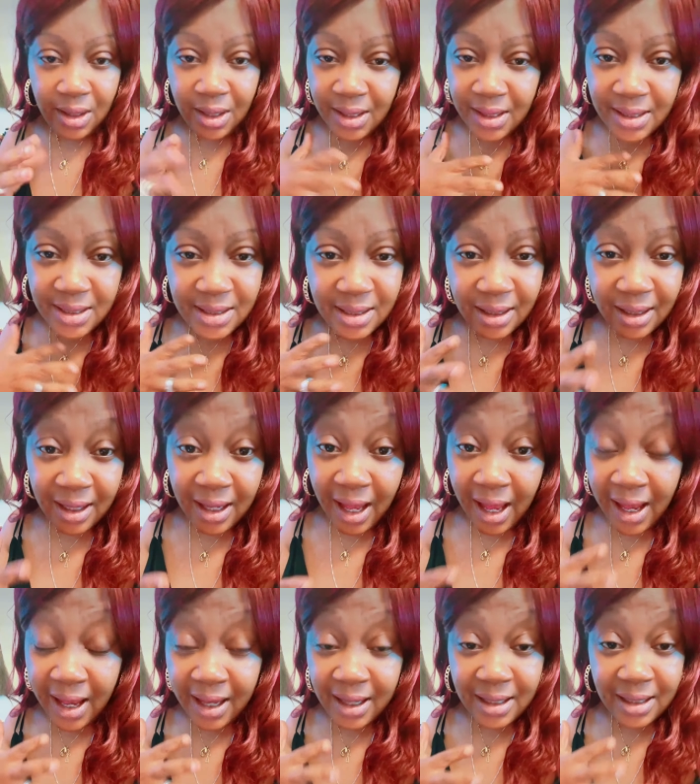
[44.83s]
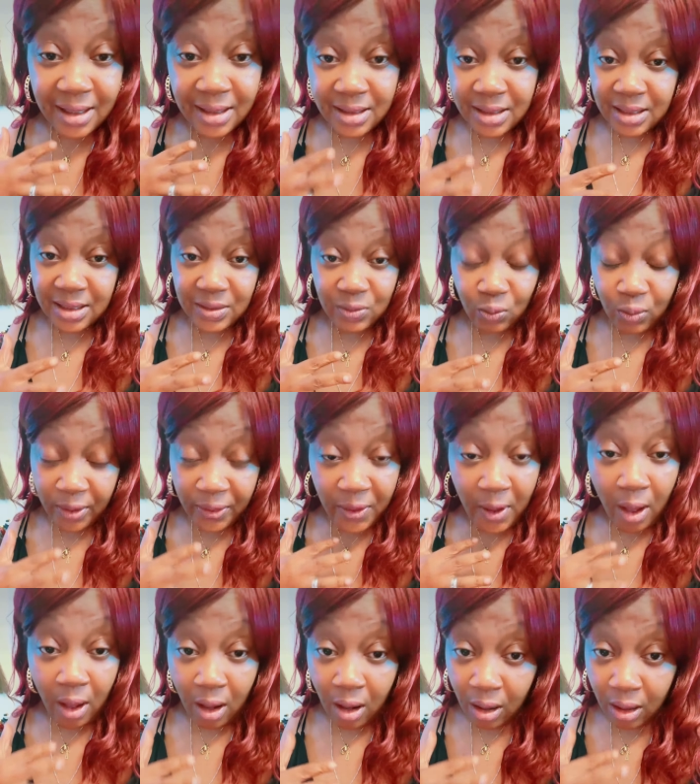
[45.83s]
It's a guidance with
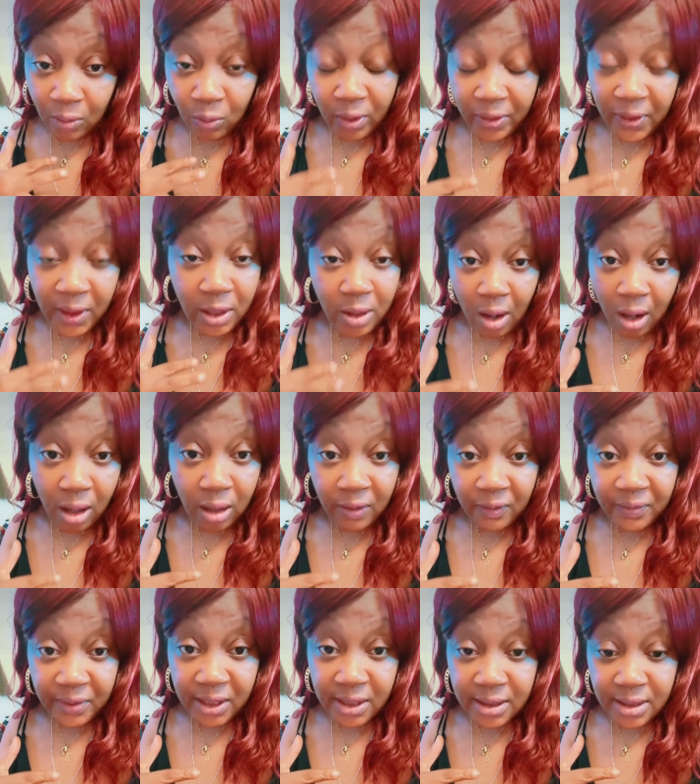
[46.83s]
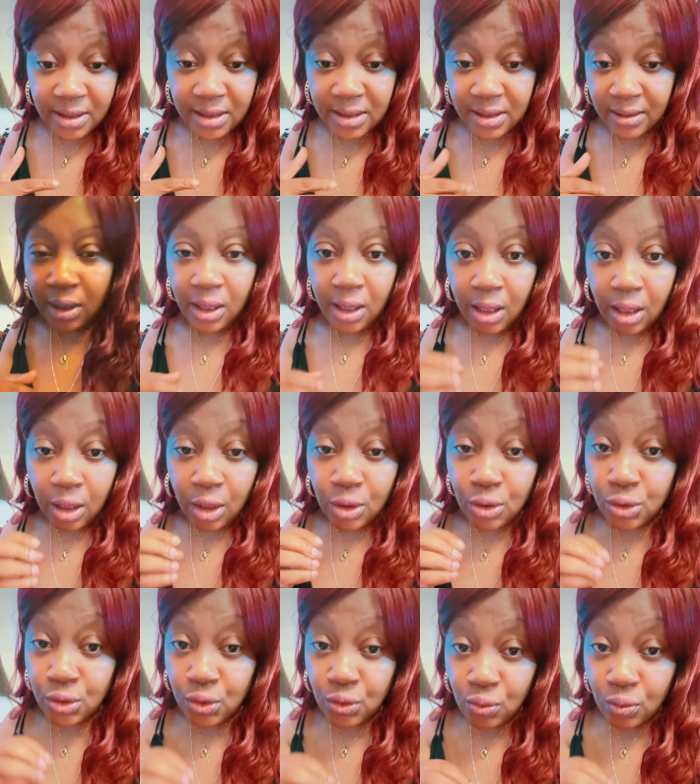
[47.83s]
all, within all of us.
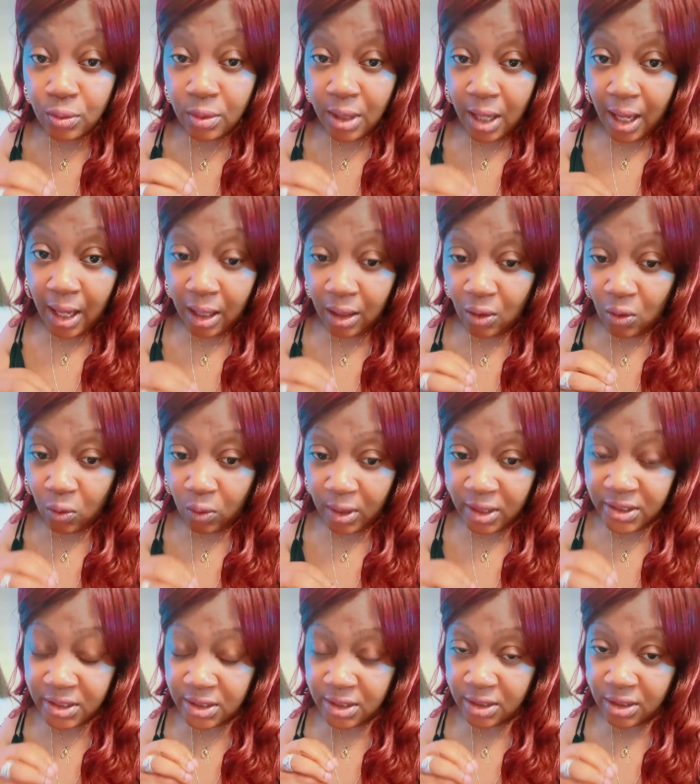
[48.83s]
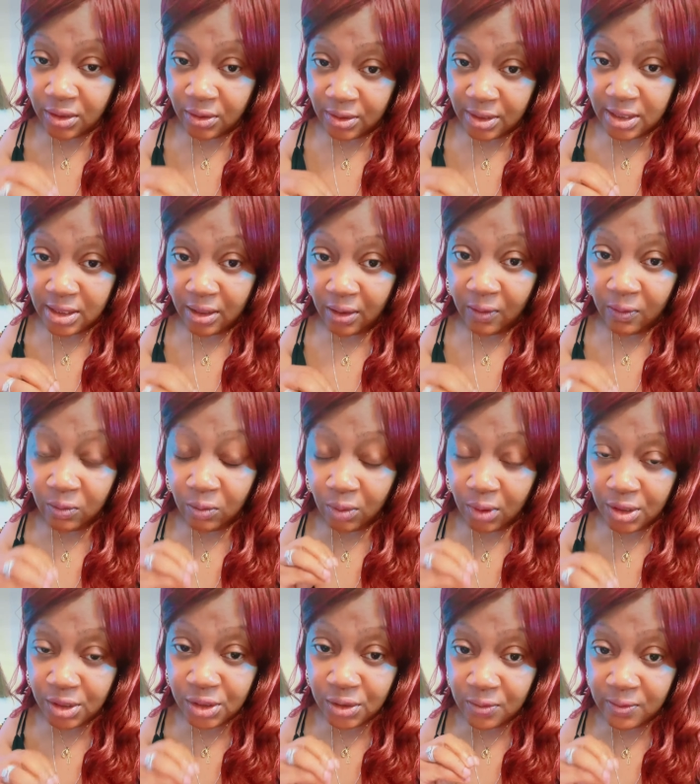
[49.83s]
Do not question yourself
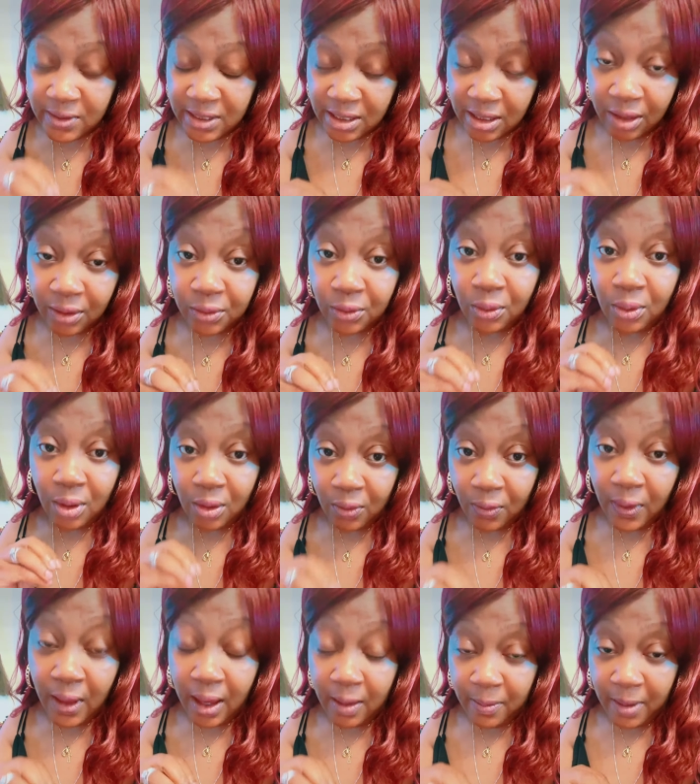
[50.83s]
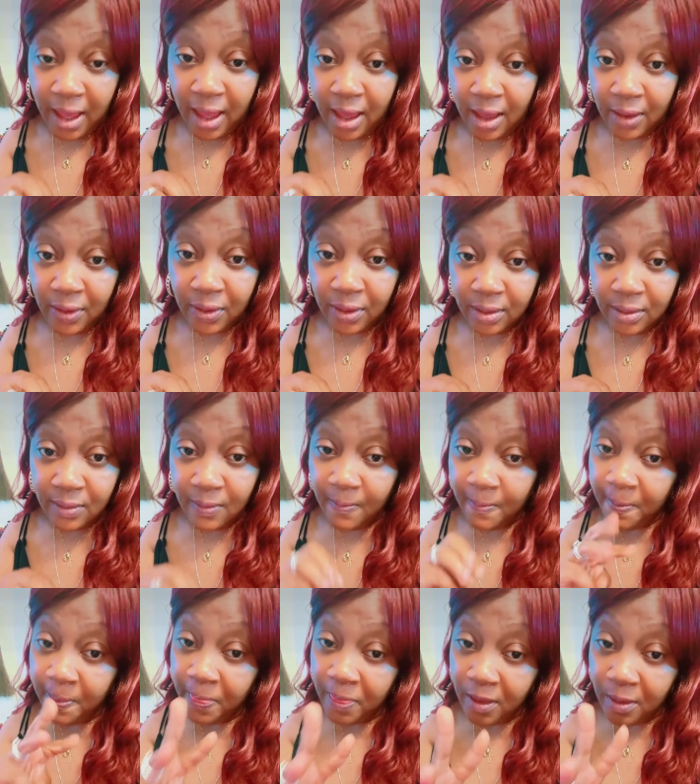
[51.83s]
once you settle on that path.
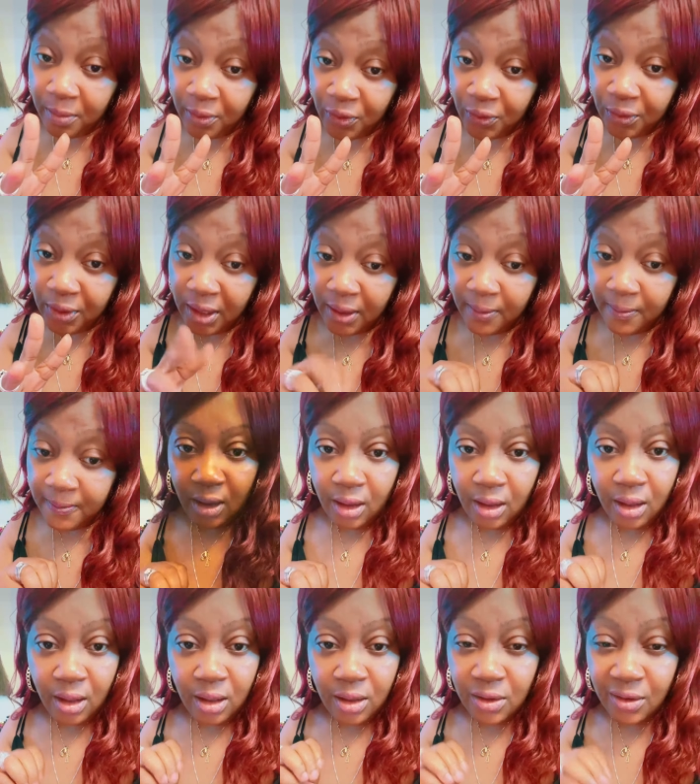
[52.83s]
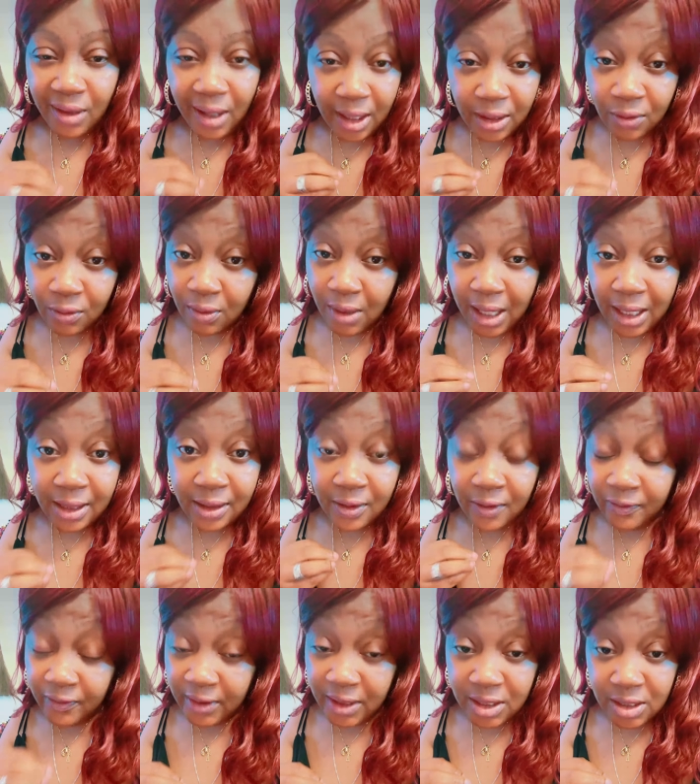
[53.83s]
Number three, you got to write the
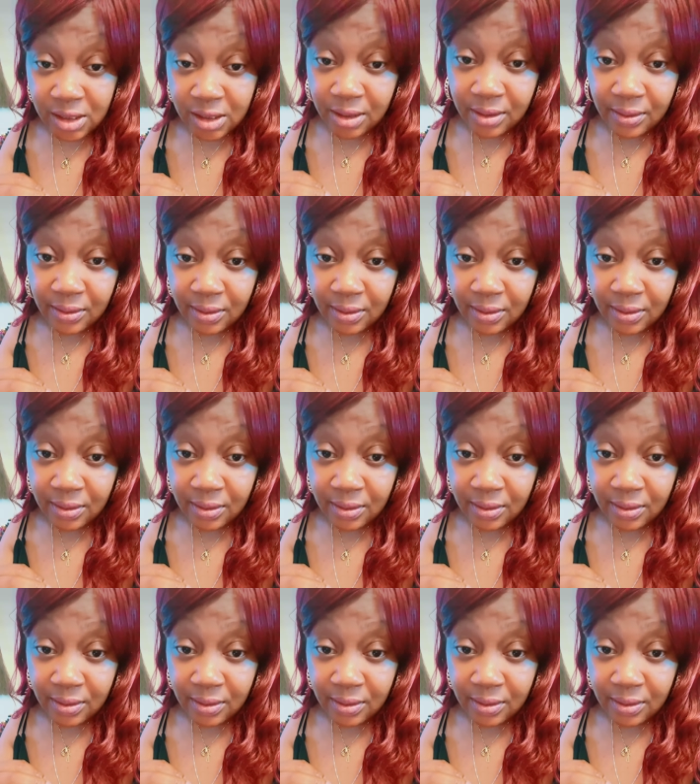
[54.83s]
vision.